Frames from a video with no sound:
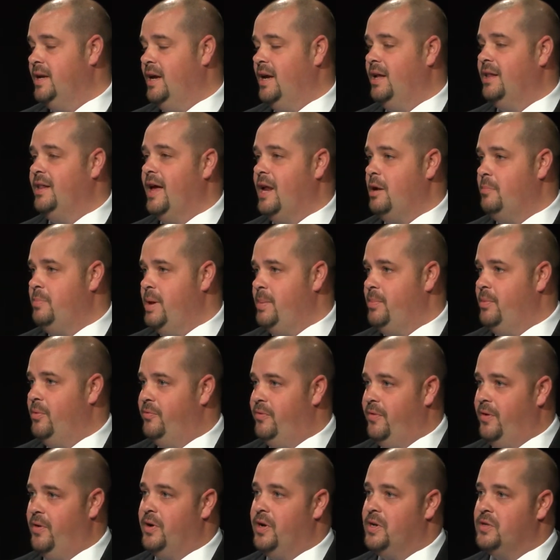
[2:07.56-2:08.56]
a lot of people
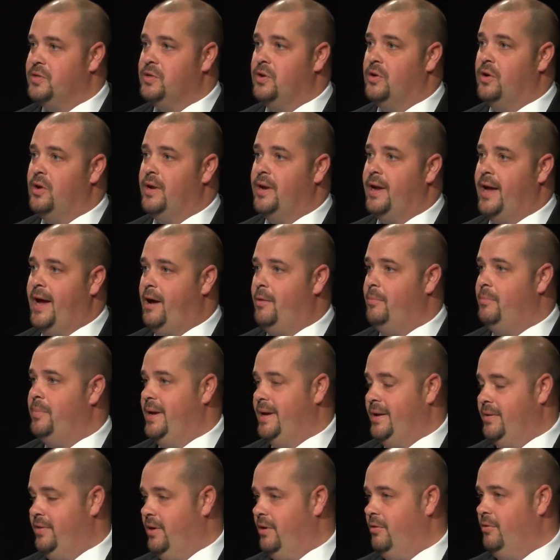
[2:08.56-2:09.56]
focus on how
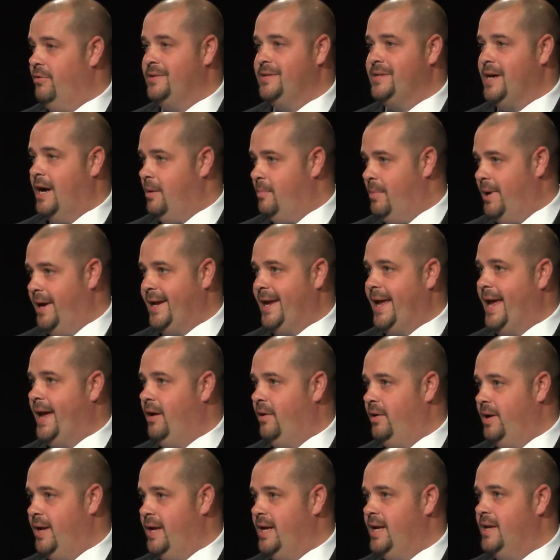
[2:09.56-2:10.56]
big their retirement
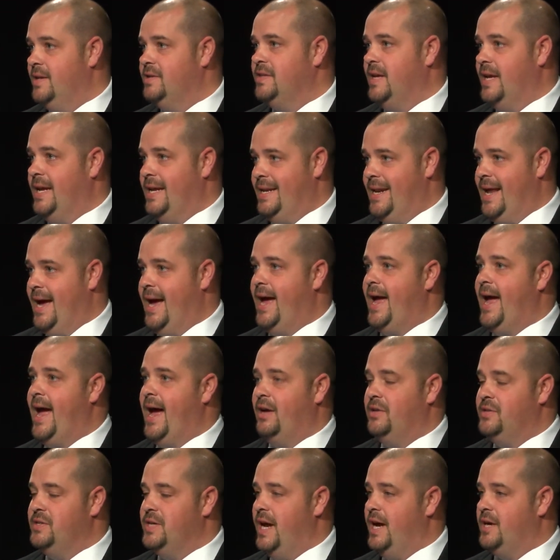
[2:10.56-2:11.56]
account is and not
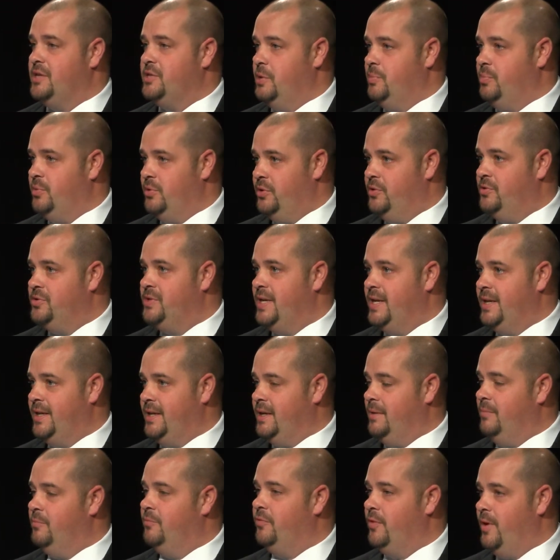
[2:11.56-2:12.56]
how to actually produce
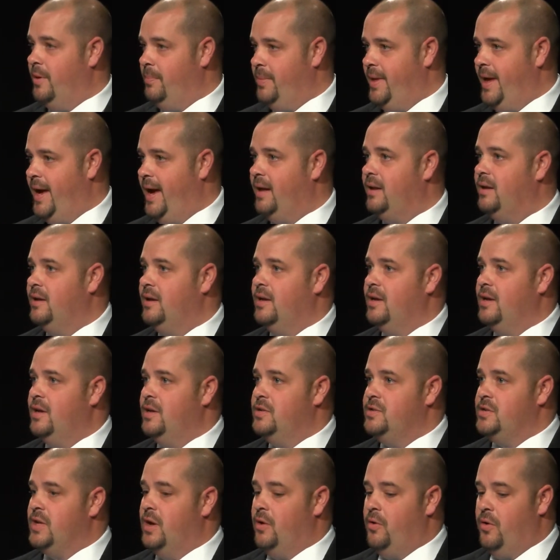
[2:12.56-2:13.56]
income from that.
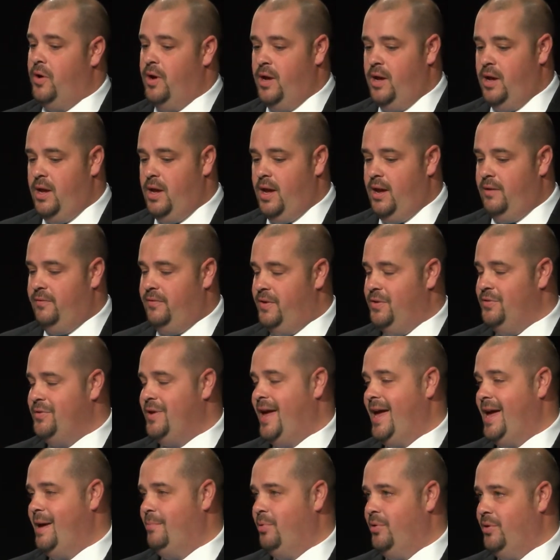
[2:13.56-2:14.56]
So if you
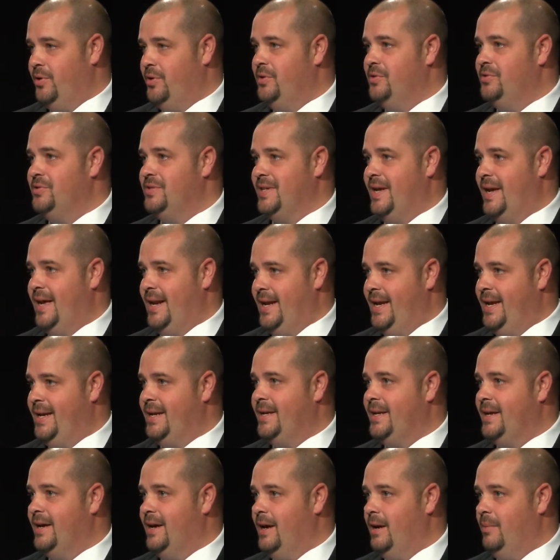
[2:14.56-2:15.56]
can't produce that
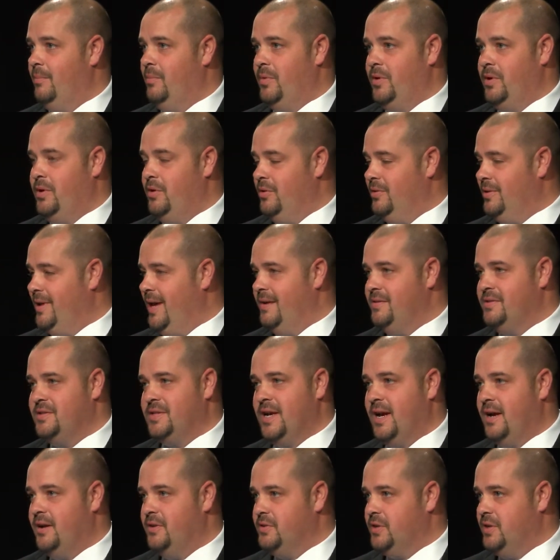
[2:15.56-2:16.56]
income, your
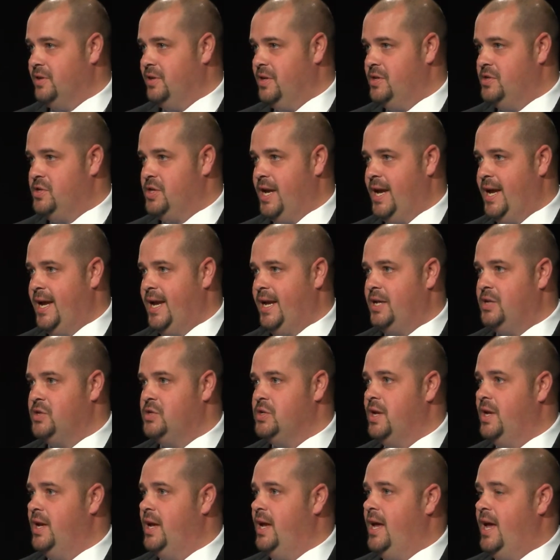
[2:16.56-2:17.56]
lifestyle is going to
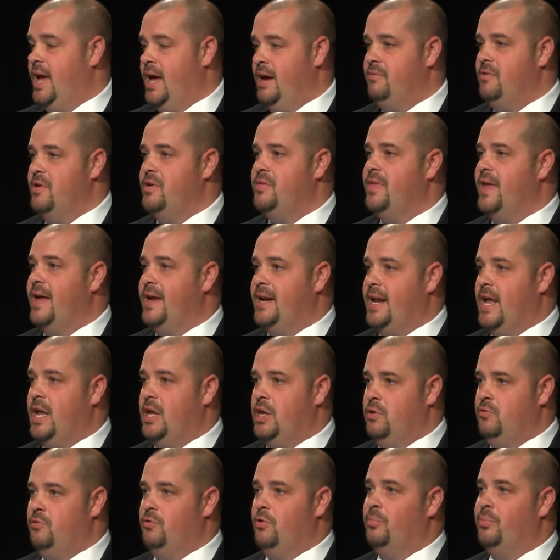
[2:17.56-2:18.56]
change. Everything that
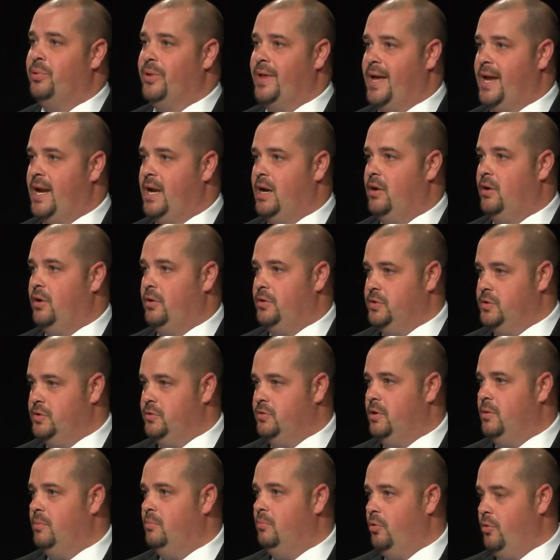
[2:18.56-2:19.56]
you were planning on
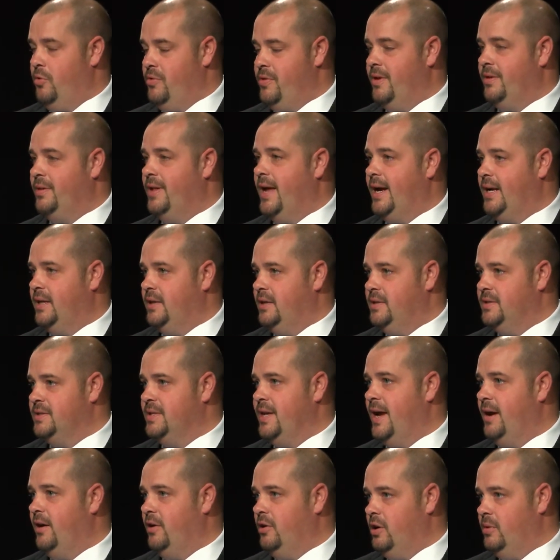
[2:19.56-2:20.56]
doing more than likely is
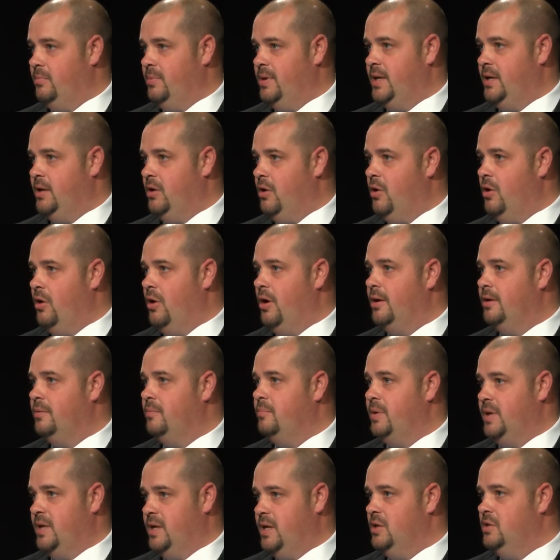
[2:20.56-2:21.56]
now going to be gone
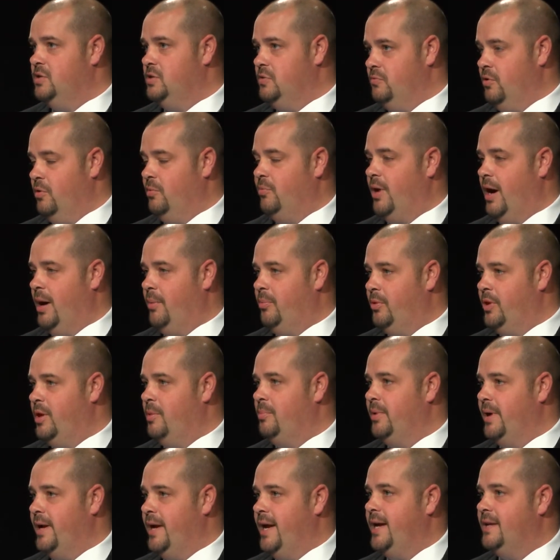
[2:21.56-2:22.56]
because you weren't properly
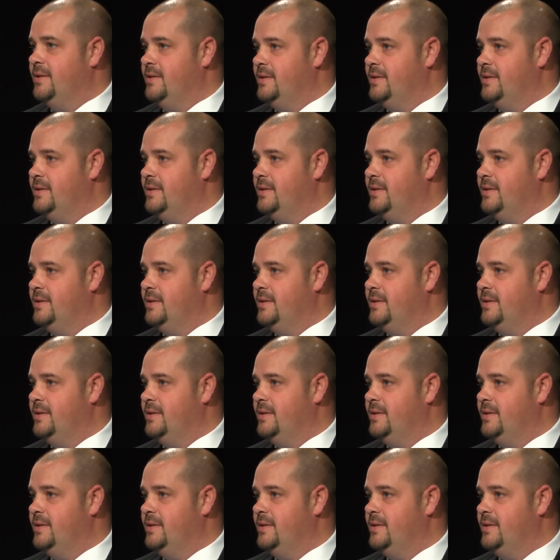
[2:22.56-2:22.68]
planned.